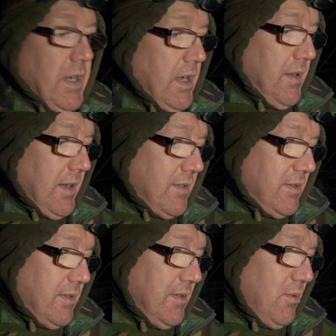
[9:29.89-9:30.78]
And that
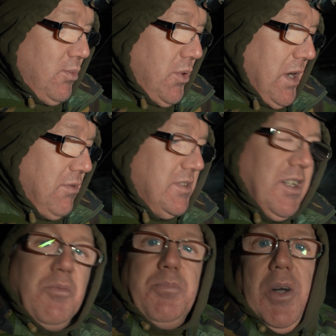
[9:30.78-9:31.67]
water is
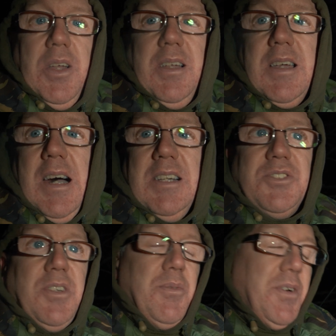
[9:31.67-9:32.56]
now boiling, guys,
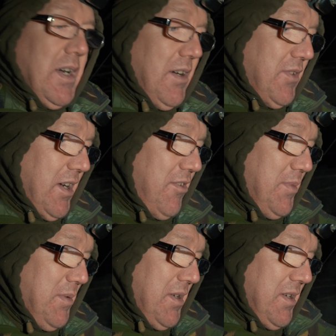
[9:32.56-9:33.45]
so I'm going to have to have
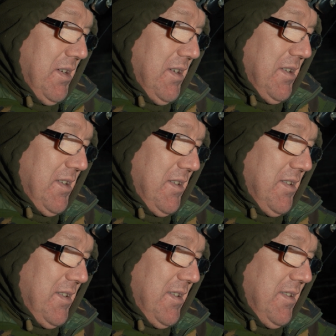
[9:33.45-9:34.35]
me
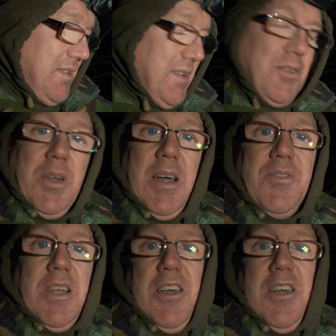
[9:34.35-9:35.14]
forget